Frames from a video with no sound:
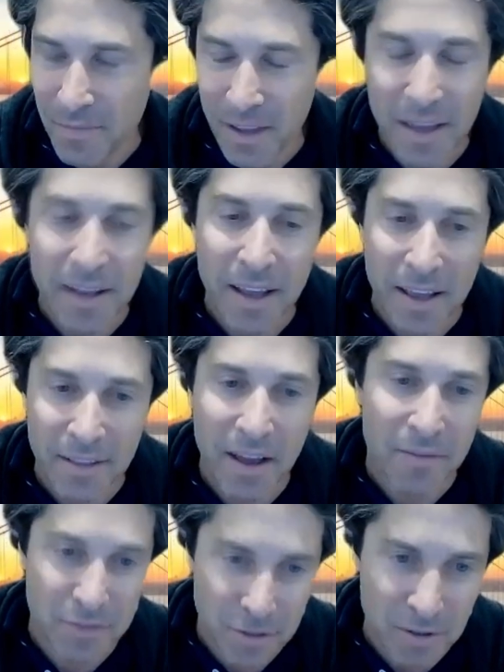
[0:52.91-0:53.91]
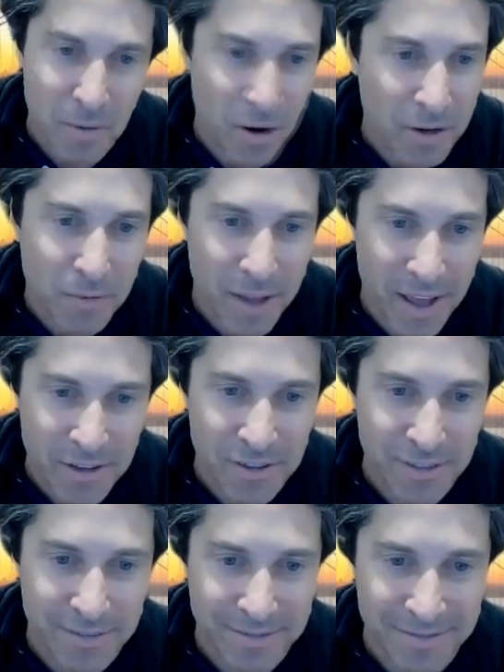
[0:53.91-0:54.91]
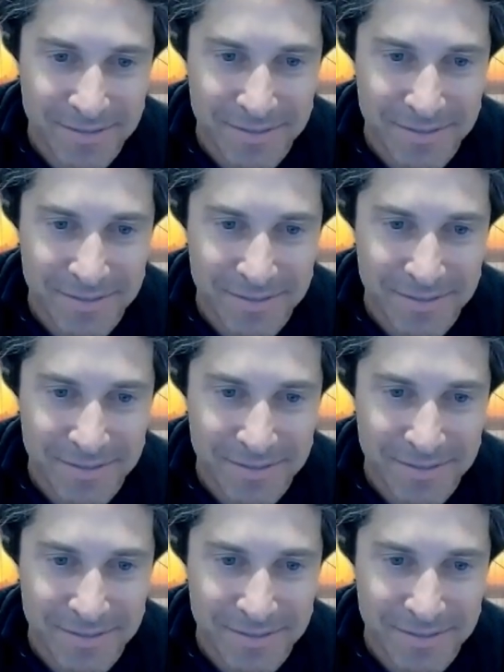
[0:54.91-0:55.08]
obviously the market reaction.